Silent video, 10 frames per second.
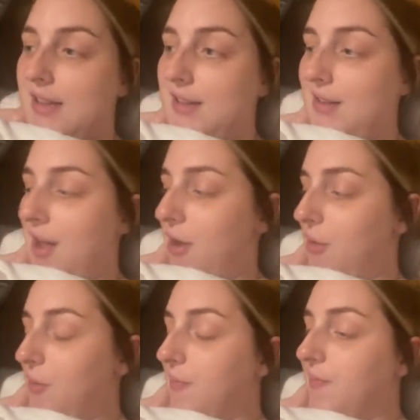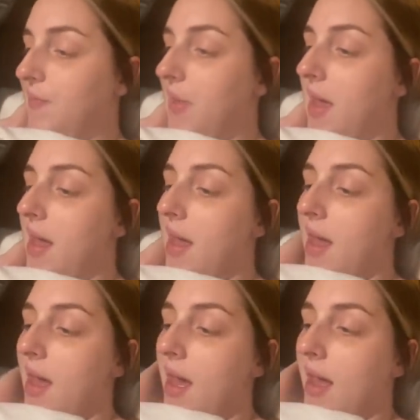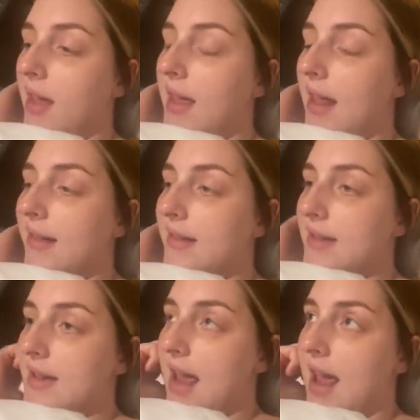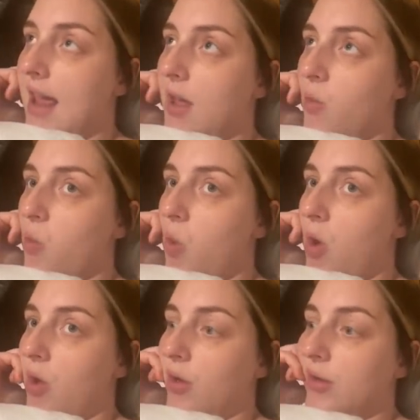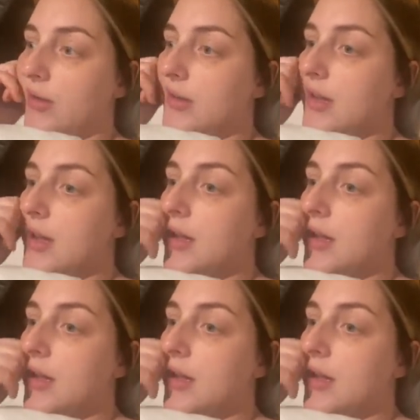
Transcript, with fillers: So yesterday was